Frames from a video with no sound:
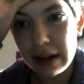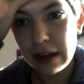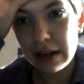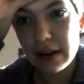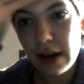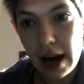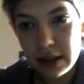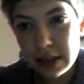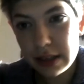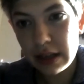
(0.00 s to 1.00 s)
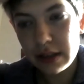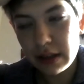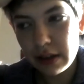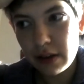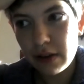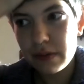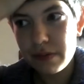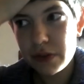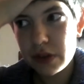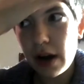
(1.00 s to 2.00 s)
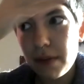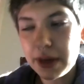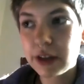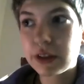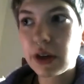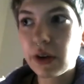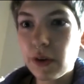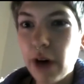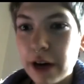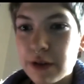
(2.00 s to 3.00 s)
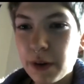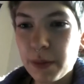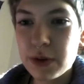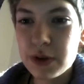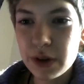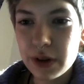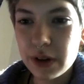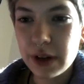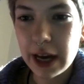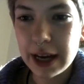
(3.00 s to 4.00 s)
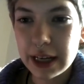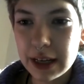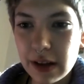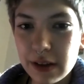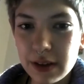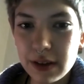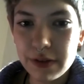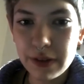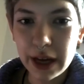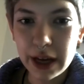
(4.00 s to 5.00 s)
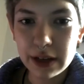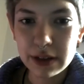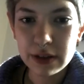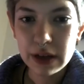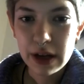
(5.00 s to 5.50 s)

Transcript: And I just need to stop being so extra emotional and excessive and